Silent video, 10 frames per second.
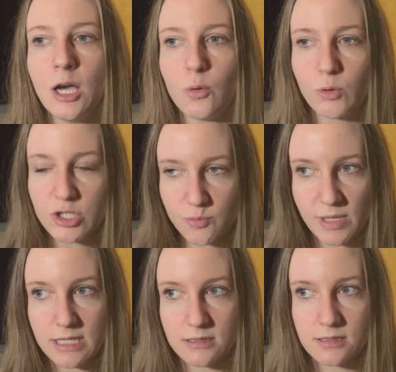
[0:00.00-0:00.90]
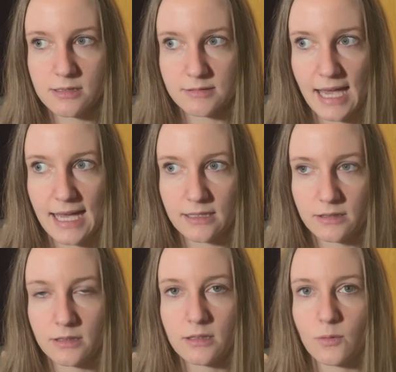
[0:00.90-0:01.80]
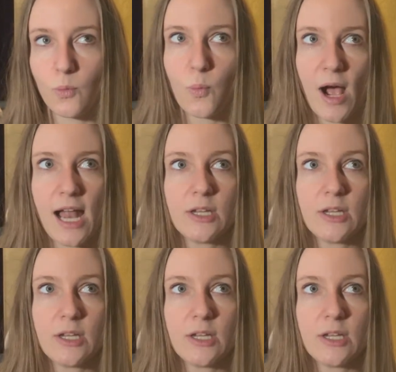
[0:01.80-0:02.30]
which means that while